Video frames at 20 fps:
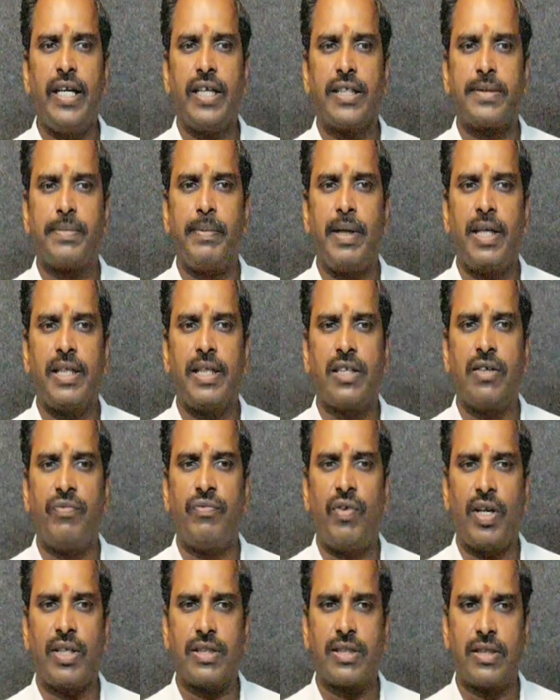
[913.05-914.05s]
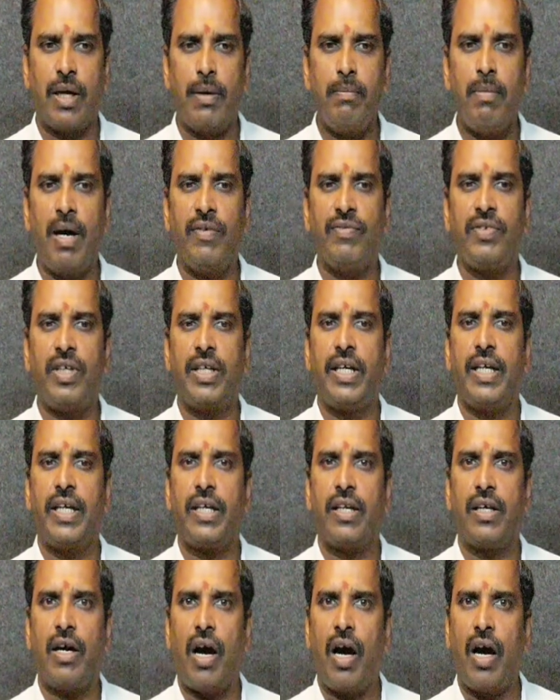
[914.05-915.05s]
explanation for some of the
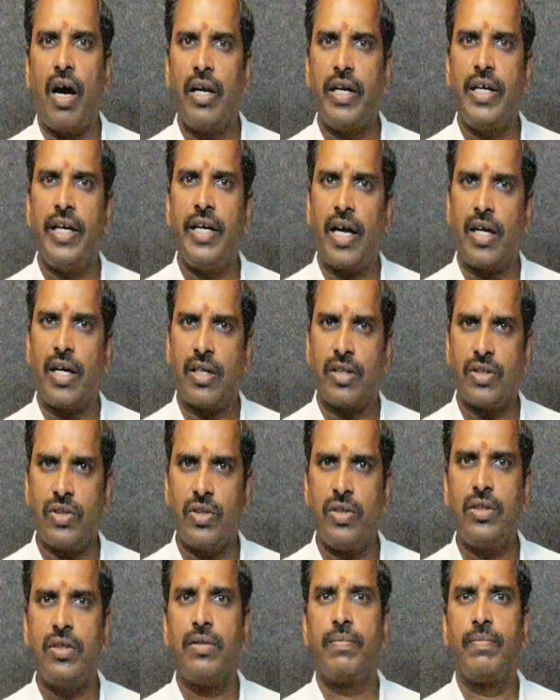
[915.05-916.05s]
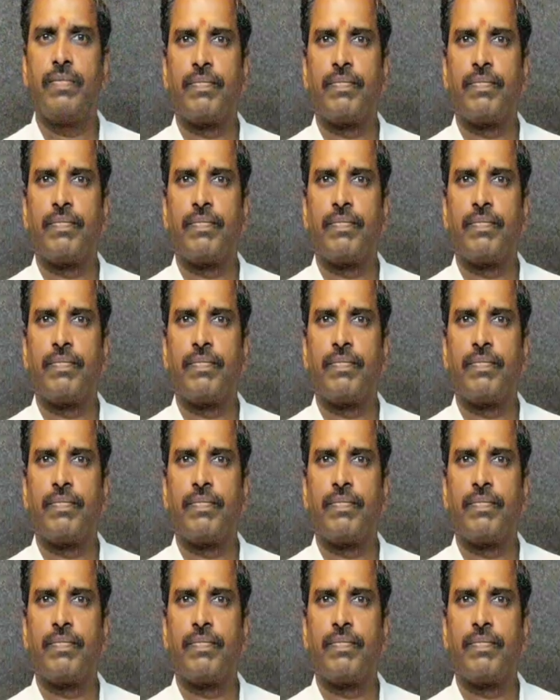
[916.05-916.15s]
data already understood.